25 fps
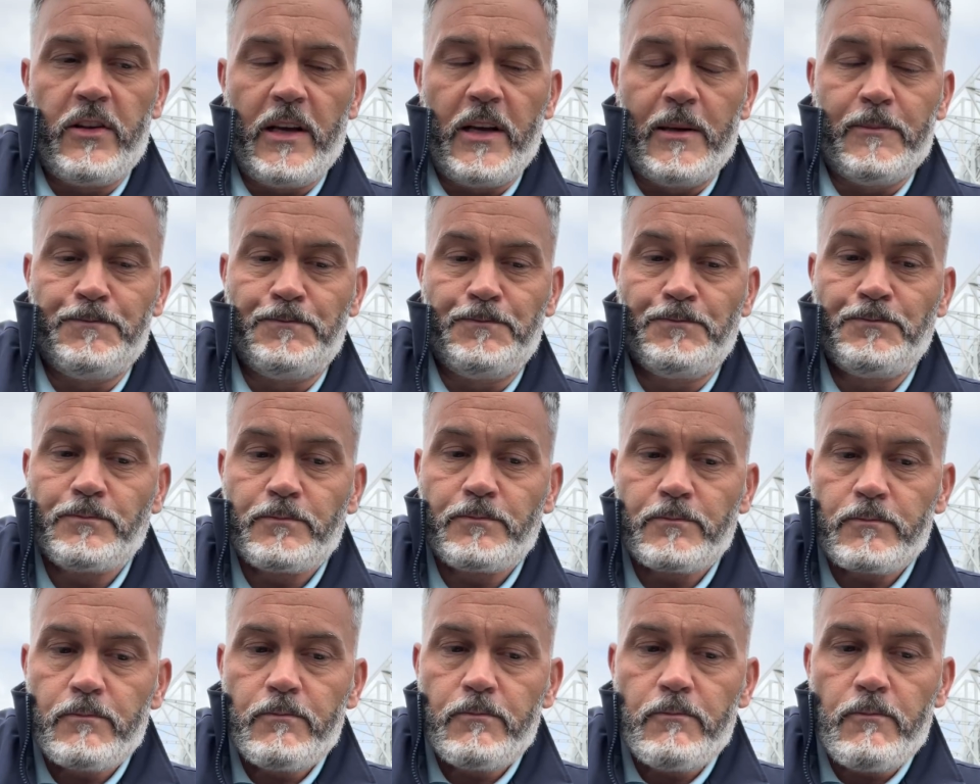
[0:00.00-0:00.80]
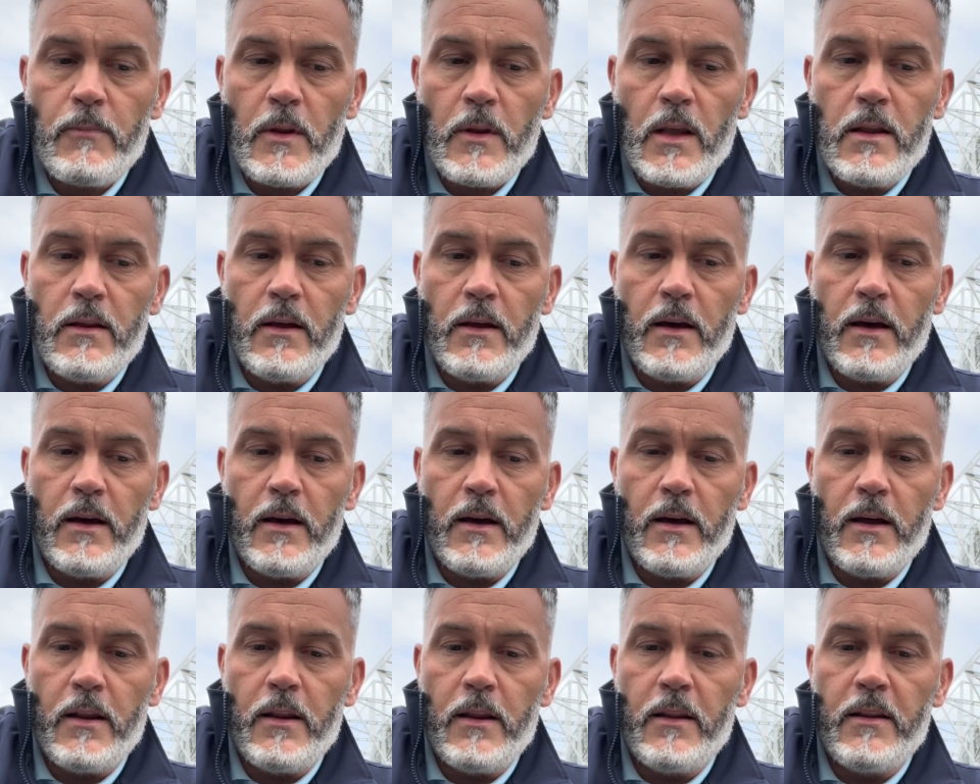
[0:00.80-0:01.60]

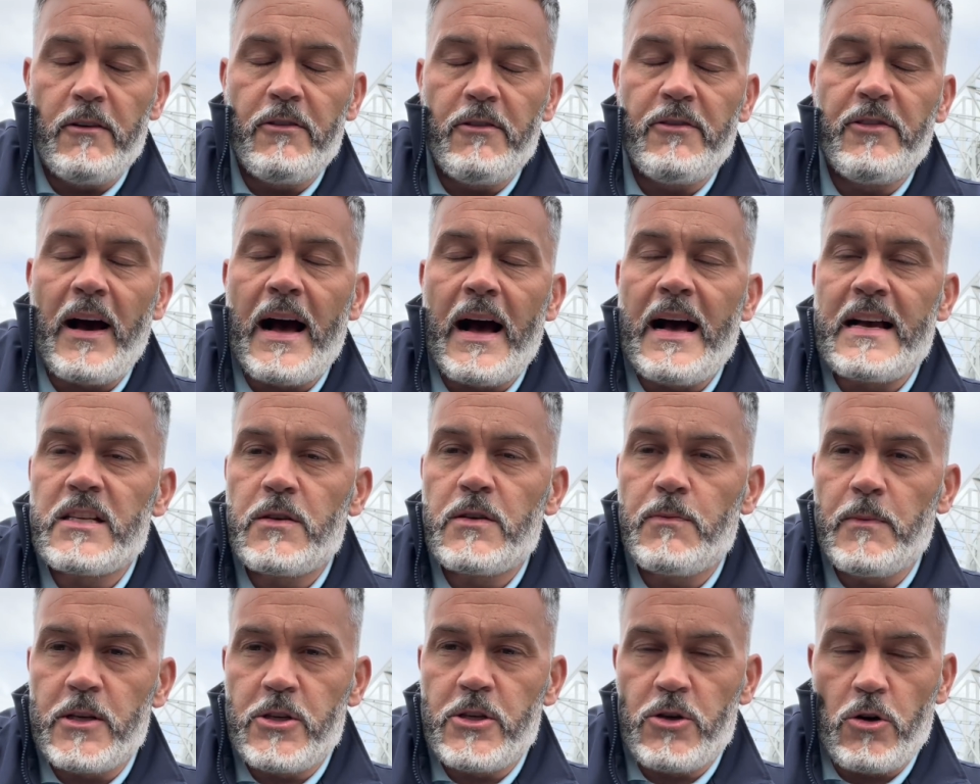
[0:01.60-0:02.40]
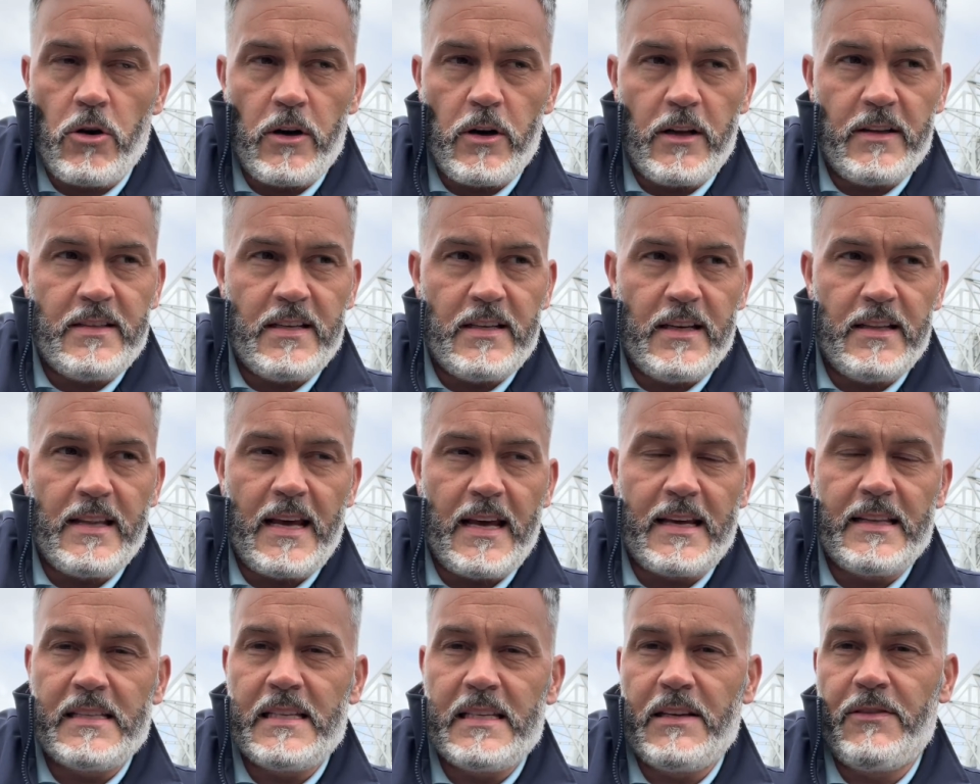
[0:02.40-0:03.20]
The vast majority,
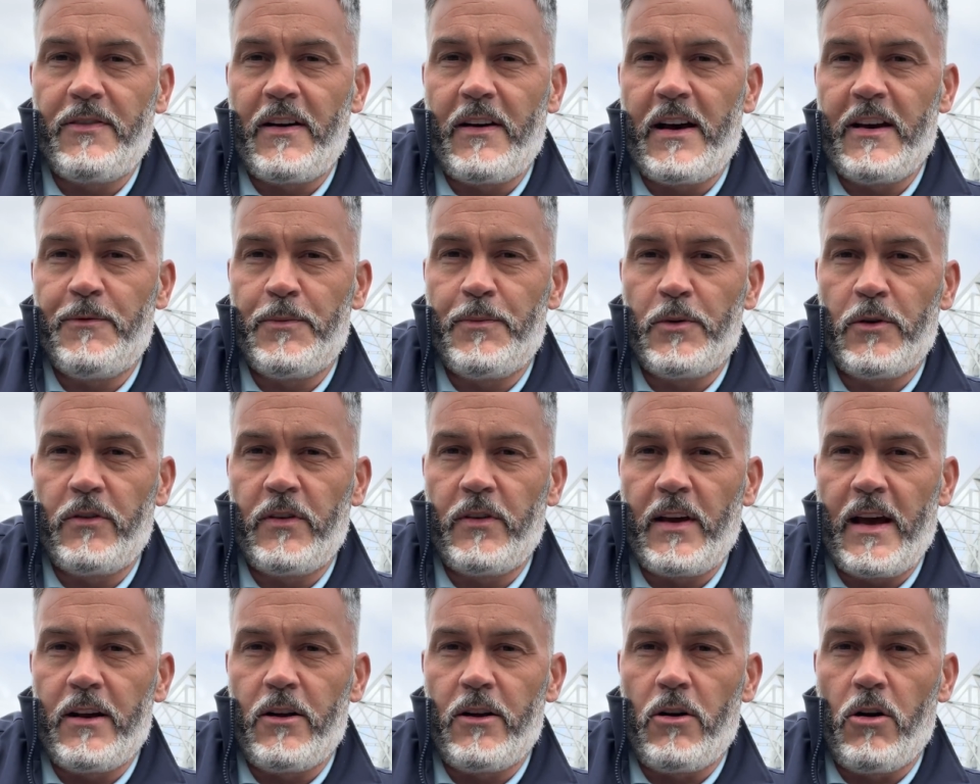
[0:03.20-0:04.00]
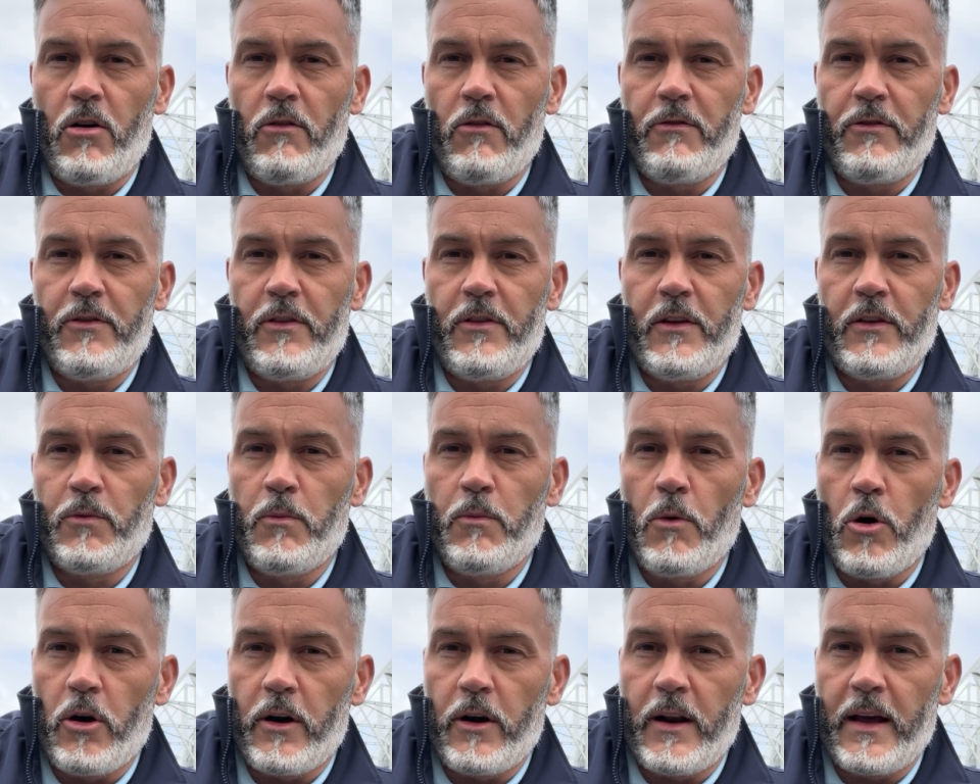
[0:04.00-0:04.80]
95% of this
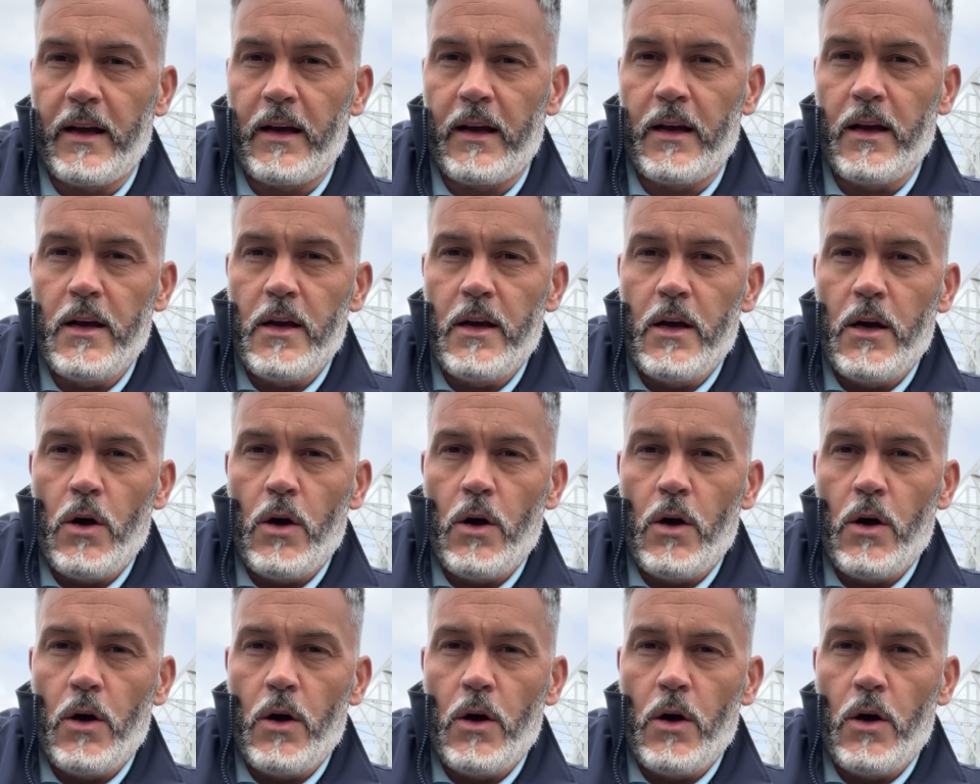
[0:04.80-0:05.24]
morning,